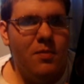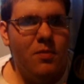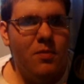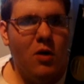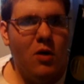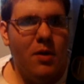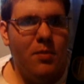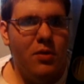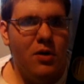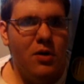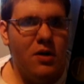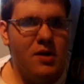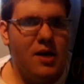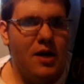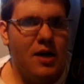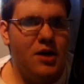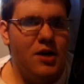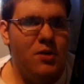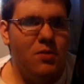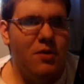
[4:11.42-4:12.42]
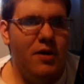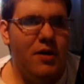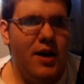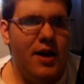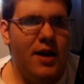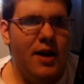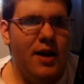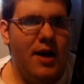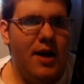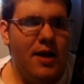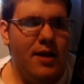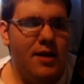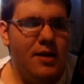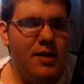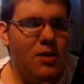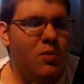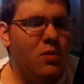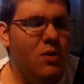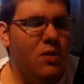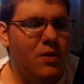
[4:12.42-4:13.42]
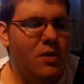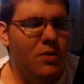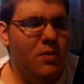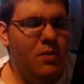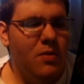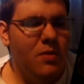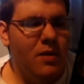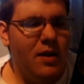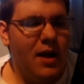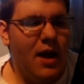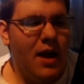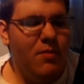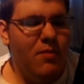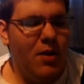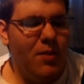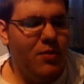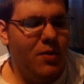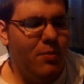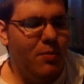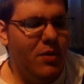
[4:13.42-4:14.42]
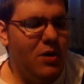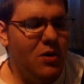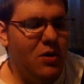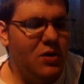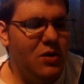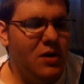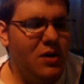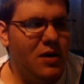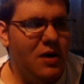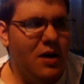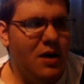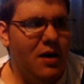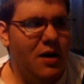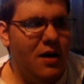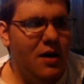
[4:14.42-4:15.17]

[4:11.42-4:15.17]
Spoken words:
what books I should read, and this one came up the most